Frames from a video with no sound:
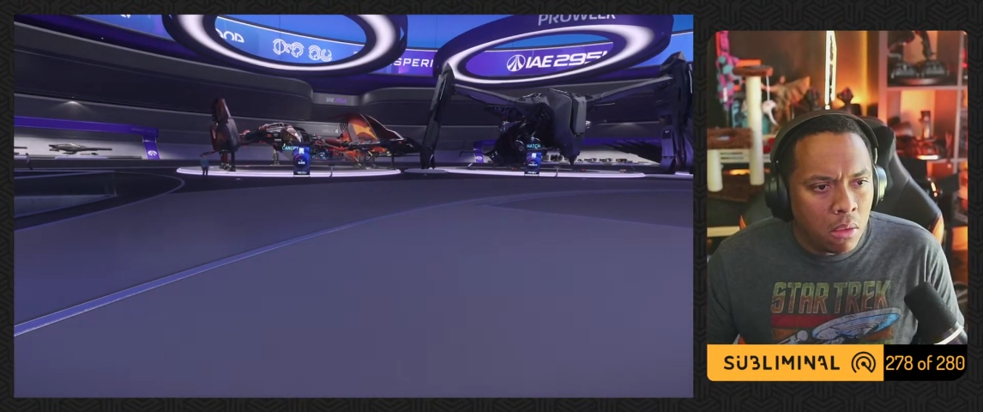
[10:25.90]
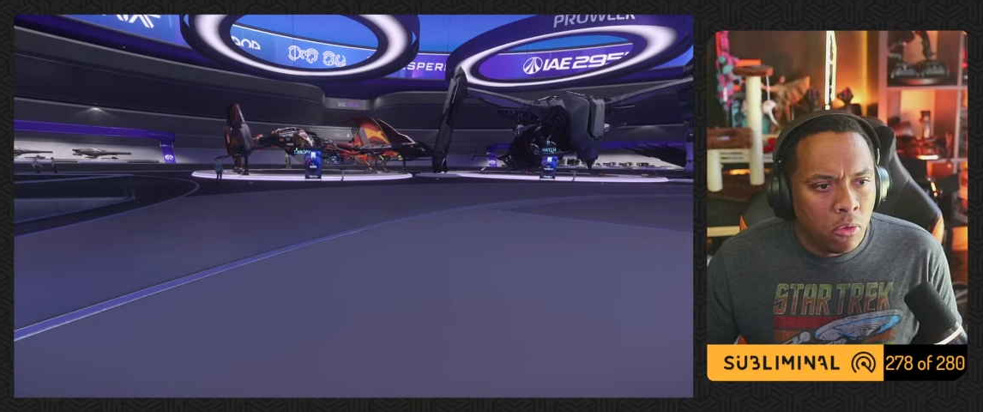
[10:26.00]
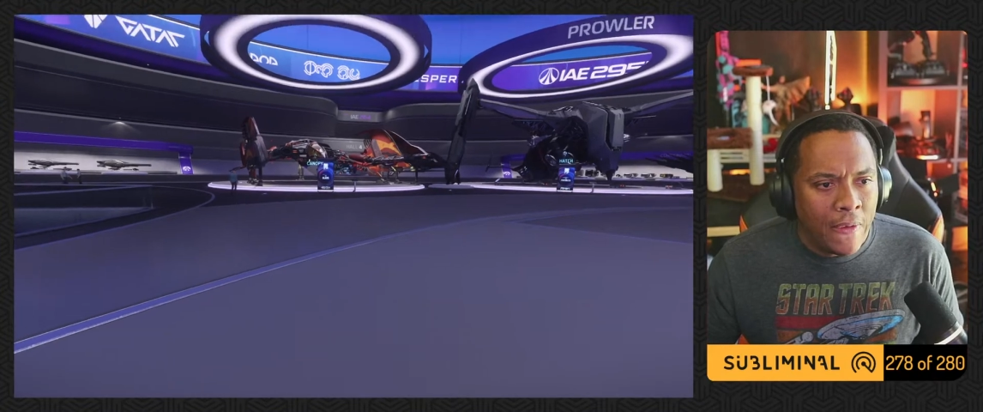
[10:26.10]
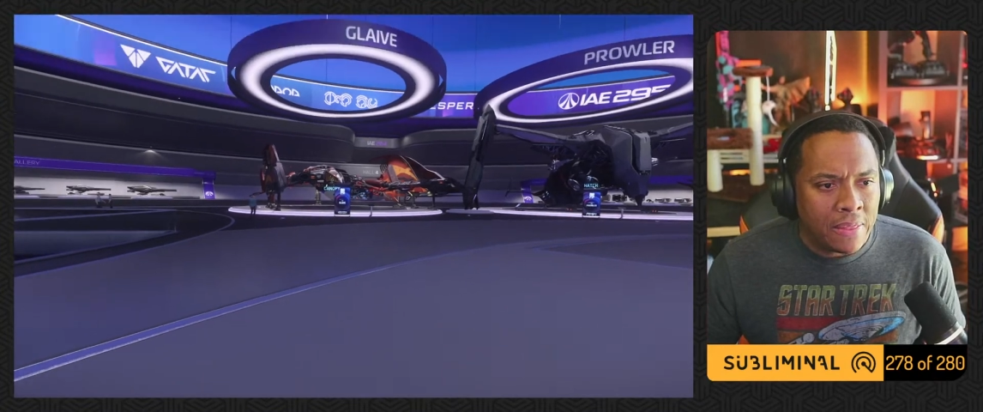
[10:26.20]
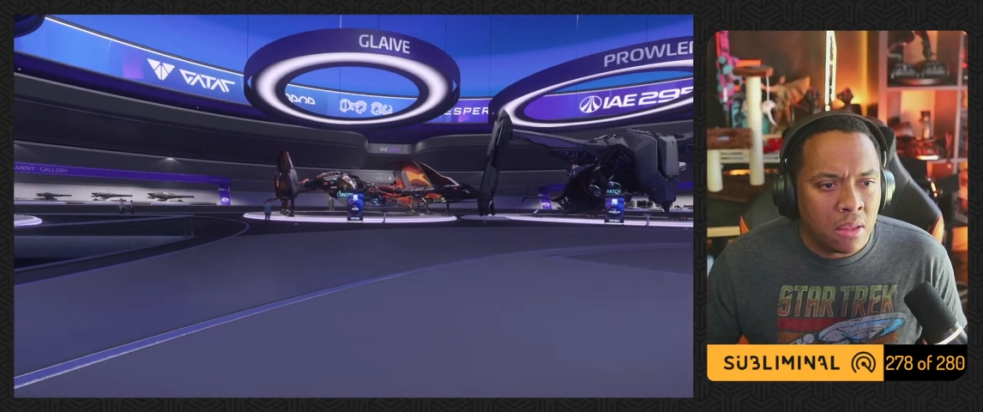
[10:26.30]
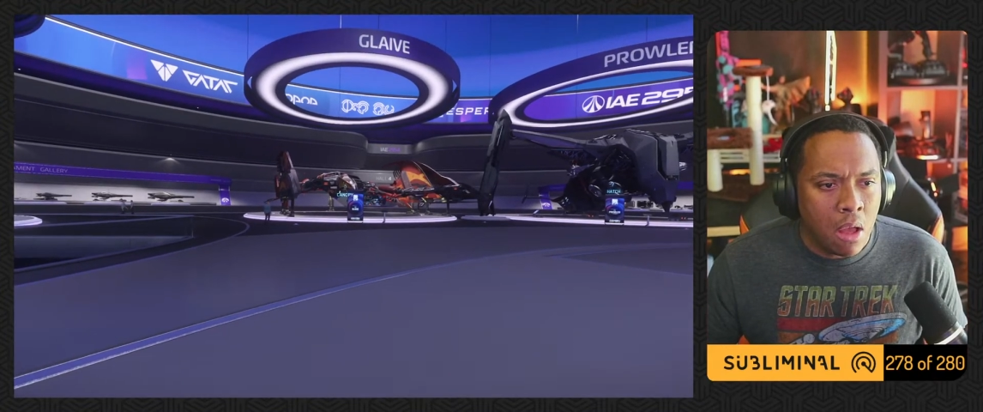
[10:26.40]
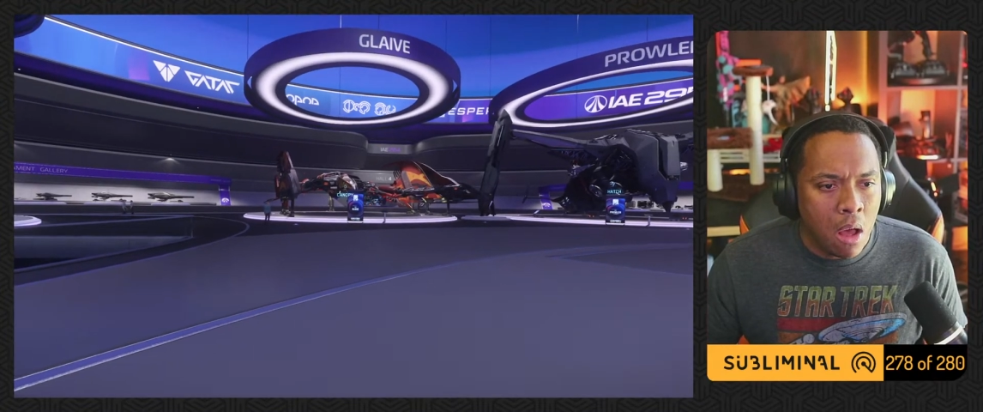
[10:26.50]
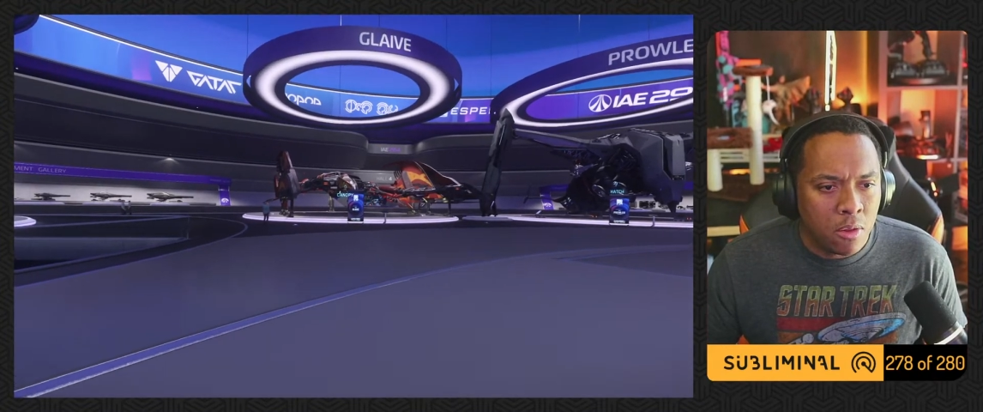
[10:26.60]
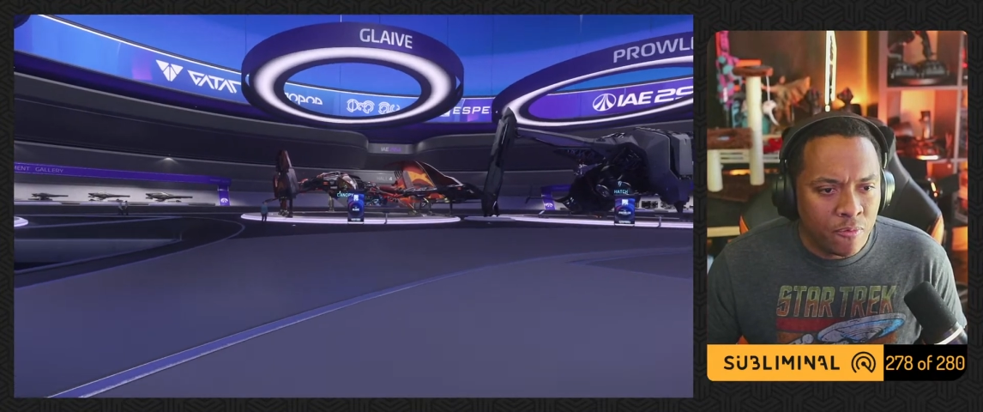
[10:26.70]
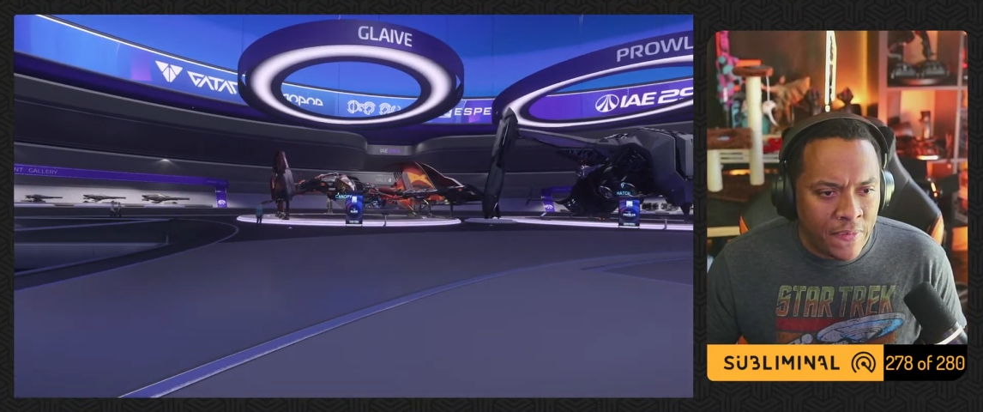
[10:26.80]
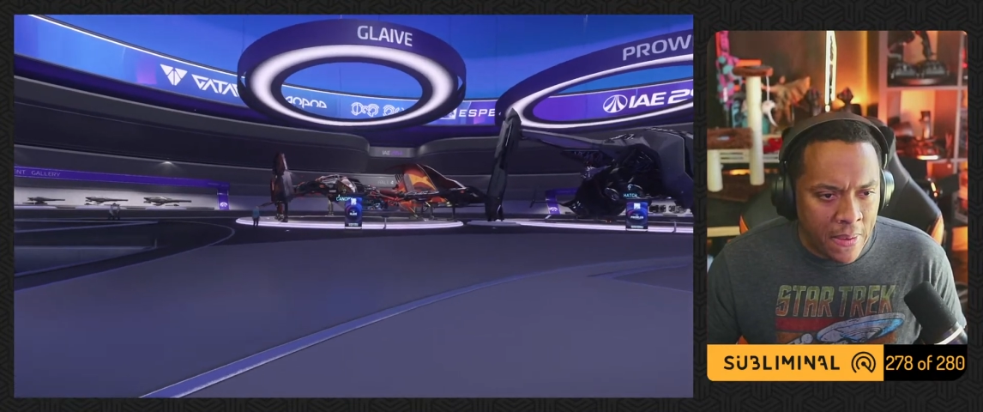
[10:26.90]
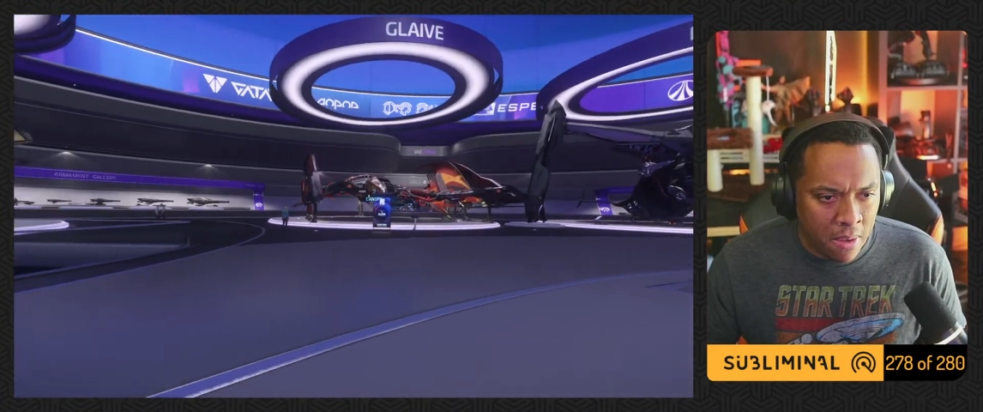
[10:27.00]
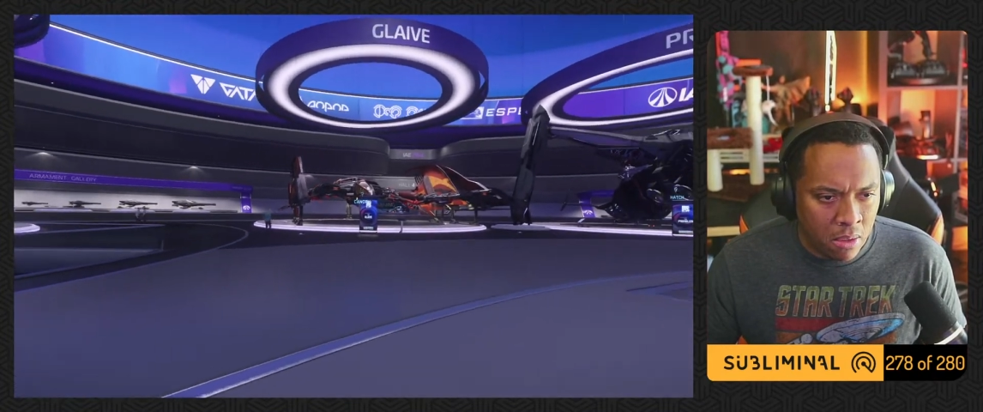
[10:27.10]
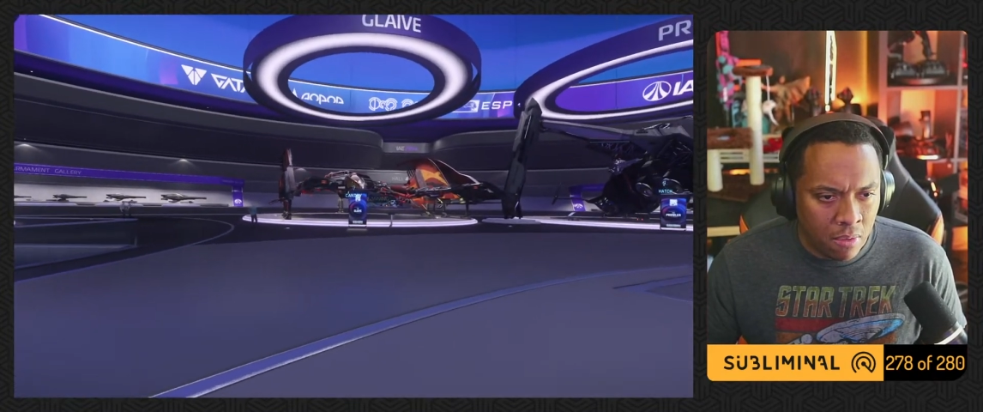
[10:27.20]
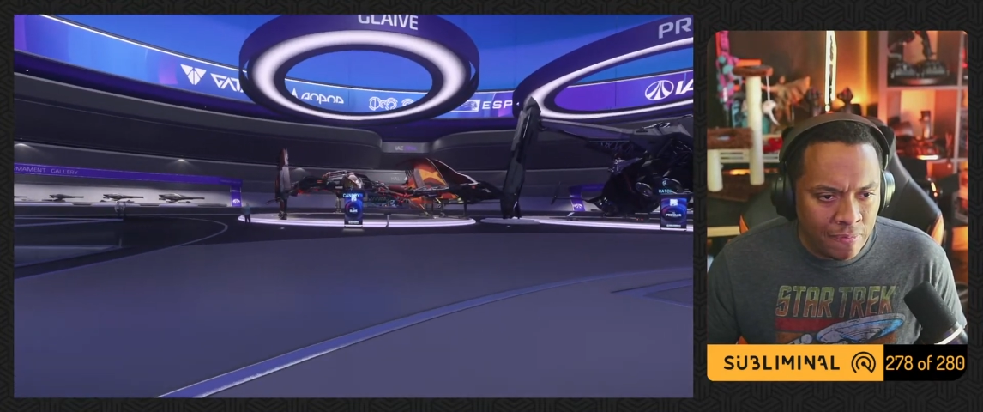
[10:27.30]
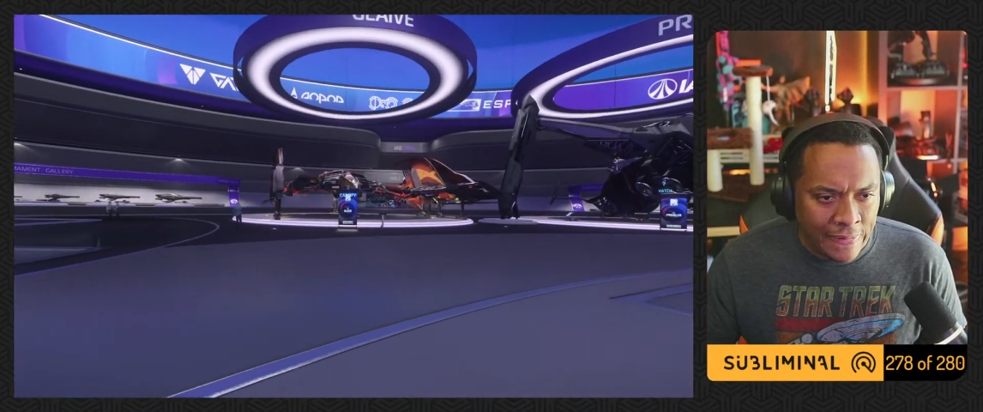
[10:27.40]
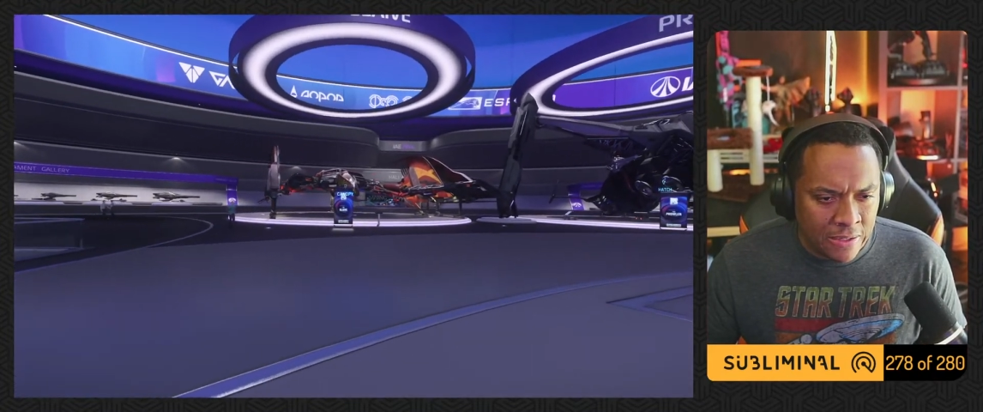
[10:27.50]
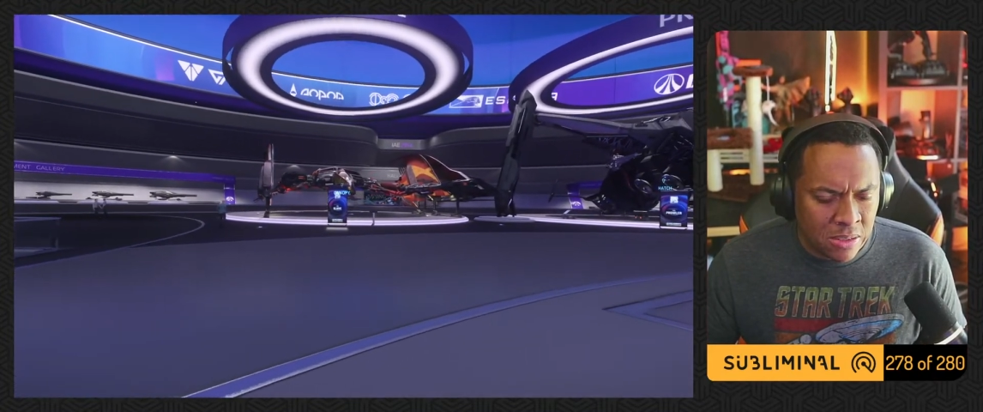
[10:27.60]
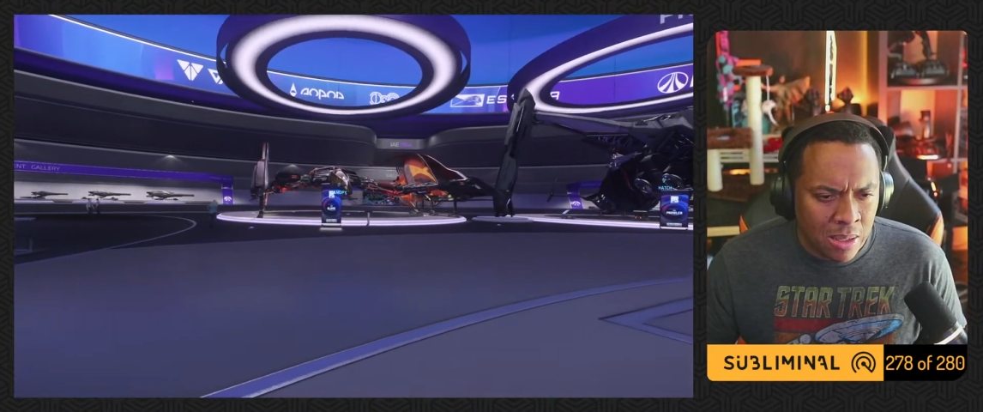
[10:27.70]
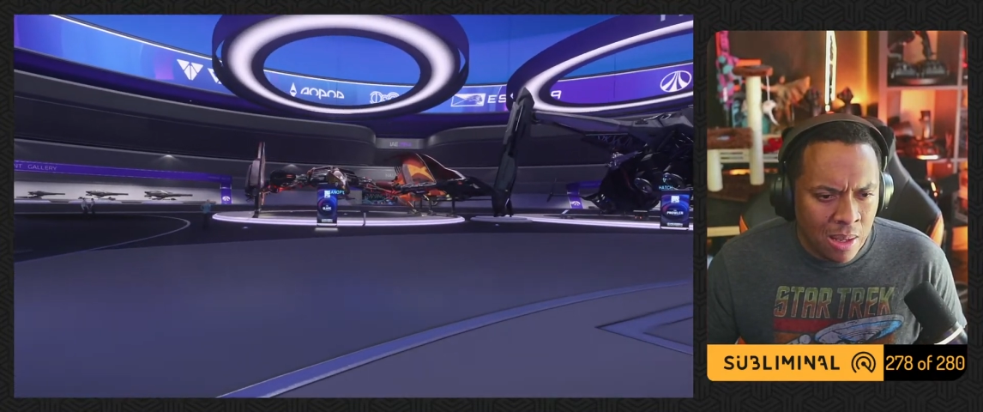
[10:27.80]
you get the other variant of
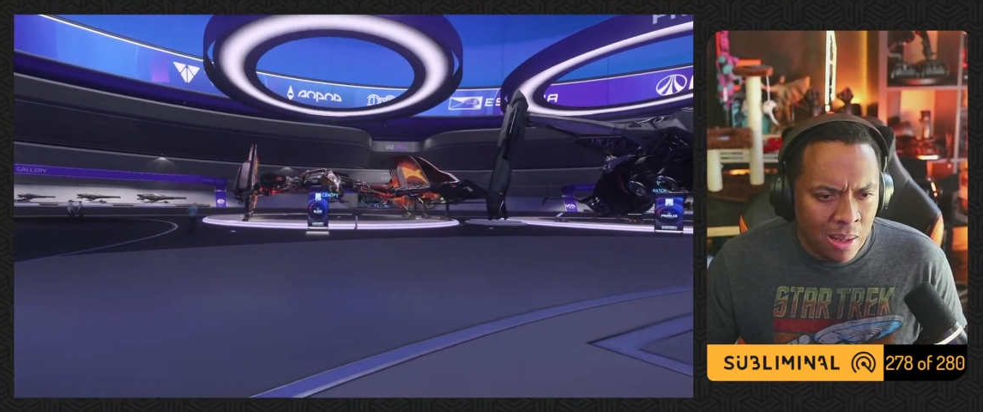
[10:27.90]
this